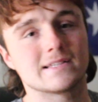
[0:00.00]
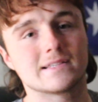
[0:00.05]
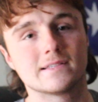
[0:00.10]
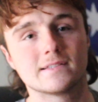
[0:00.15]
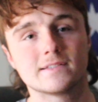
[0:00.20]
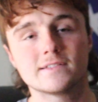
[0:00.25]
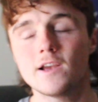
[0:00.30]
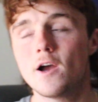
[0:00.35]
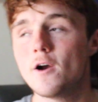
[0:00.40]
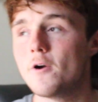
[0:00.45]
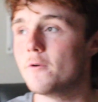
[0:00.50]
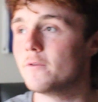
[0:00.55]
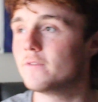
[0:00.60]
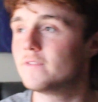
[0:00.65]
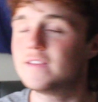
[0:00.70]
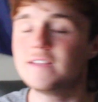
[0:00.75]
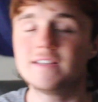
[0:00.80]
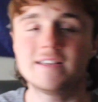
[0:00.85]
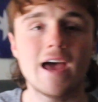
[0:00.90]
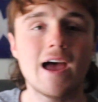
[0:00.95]
so
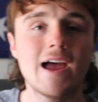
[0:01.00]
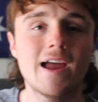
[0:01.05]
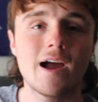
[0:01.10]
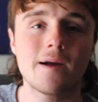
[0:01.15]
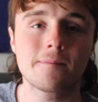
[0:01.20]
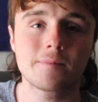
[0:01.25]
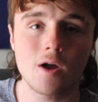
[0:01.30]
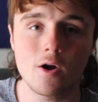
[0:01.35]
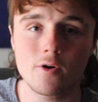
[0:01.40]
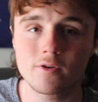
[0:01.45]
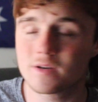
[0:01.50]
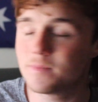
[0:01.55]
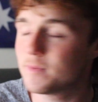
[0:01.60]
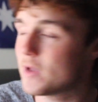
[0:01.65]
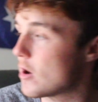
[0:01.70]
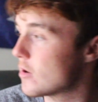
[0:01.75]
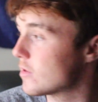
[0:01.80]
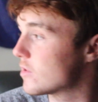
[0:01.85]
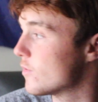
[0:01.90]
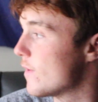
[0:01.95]
today I'm going to be
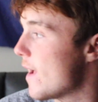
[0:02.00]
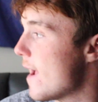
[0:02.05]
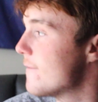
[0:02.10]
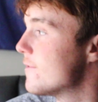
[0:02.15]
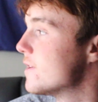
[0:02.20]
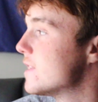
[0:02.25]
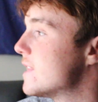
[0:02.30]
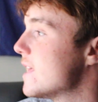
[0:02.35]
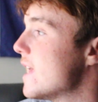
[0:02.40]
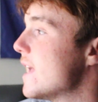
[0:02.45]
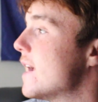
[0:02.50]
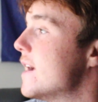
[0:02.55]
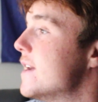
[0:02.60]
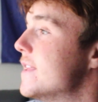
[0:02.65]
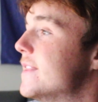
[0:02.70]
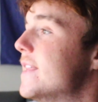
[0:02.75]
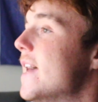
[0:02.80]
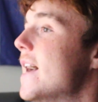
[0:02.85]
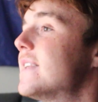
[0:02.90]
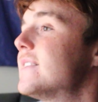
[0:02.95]
going through everything
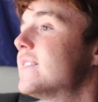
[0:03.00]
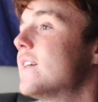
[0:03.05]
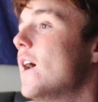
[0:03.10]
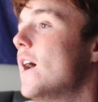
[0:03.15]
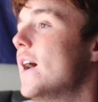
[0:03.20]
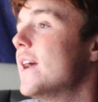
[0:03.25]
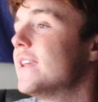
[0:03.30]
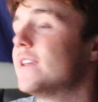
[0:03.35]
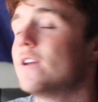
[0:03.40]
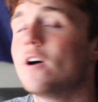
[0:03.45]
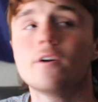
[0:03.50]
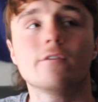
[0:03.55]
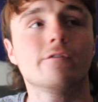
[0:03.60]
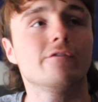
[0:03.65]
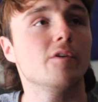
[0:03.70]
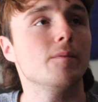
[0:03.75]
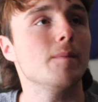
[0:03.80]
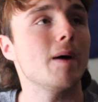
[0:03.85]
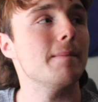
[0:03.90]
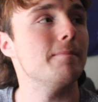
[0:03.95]
that I got
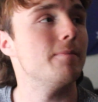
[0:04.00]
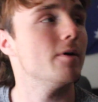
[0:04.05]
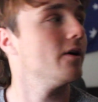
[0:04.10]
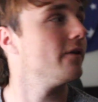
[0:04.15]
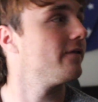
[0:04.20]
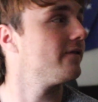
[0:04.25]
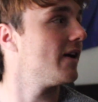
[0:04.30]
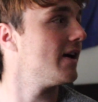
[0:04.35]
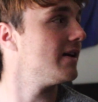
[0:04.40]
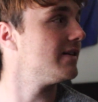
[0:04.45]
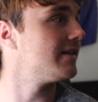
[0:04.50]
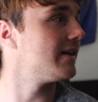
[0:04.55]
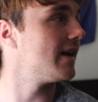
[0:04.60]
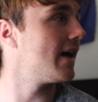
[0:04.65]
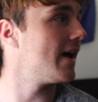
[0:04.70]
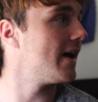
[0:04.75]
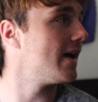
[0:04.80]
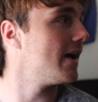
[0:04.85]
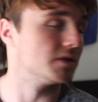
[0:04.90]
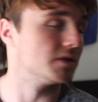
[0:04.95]
for my birthday today.